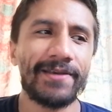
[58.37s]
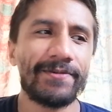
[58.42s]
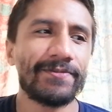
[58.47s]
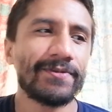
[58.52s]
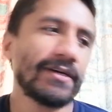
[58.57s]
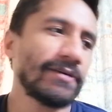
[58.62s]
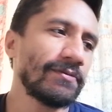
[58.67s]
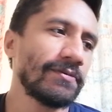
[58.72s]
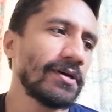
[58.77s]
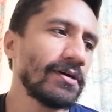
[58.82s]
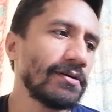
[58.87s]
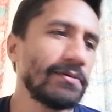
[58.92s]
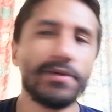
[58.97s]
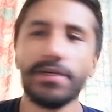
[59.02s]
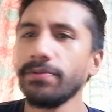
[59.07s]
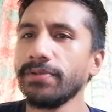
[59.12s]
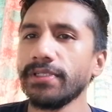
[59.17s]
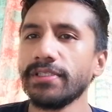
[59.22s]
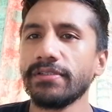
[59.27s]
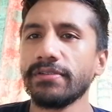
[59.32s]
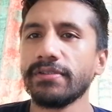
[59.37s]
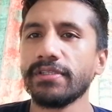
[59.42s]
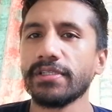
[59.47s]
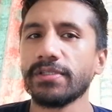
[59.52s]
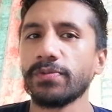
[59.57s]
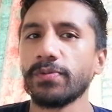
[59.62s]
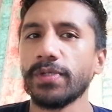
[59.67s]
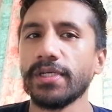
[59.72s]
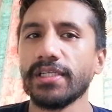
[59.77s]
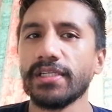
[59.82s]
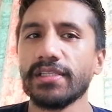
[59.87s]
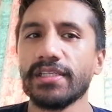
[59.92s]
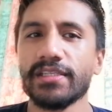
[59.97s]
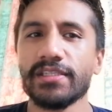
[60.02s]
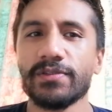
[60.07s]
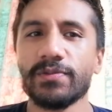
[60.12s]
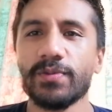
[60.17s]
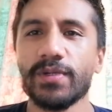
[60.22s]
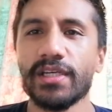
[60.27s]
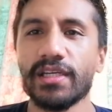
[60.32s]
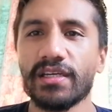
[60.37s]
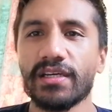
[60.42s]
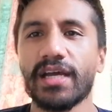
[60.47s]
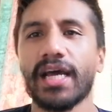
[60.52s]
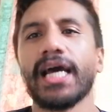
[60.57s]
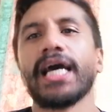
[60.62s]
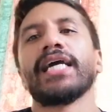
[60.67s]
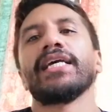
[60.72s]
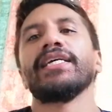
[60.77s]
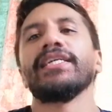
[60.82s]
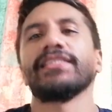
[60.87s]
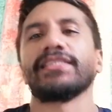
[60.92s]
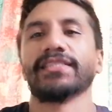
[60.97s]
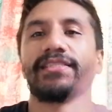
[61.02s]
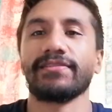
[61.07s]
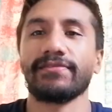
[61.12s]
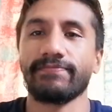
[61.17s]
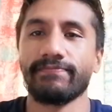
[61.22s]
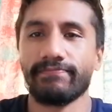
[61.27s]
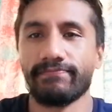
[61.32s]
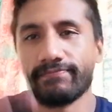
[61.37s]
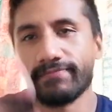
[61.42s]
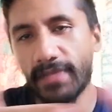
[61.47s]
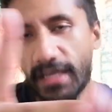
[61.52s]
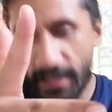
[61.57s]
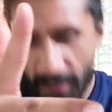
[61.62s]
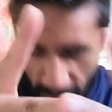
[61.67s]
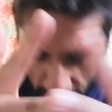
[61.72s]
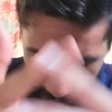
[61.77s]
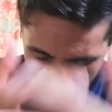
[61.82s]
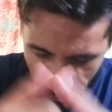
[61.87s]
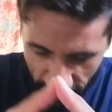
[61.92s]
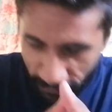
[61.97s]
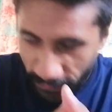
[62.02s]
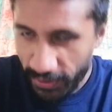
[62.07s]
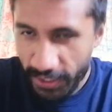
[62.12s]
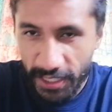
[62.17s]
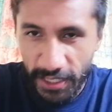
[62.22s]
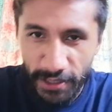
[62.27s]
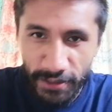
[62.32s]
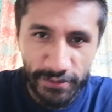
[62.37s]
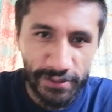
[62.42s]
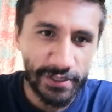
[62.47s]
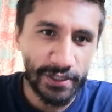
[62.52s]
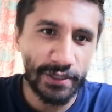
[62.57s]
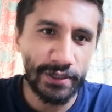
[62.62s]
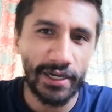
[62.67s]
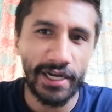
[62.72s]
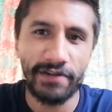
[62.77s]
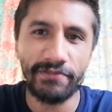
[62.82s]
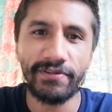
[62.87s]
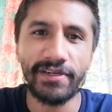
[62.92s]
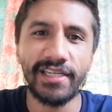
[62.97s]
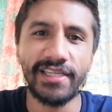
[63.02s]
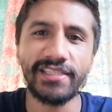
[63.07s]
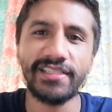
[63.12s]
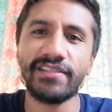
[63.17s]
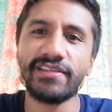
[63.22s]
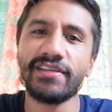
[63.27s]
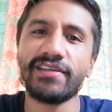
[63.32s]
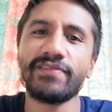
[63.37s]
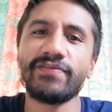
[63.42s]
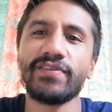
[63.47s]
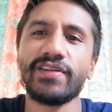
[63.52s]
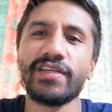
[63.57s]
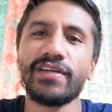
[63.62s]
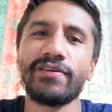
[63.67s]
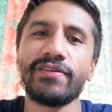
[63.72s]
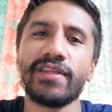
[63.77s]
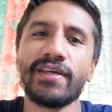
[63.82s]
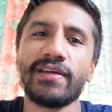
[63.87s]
what do we do this week? Yes, the video. So I released a video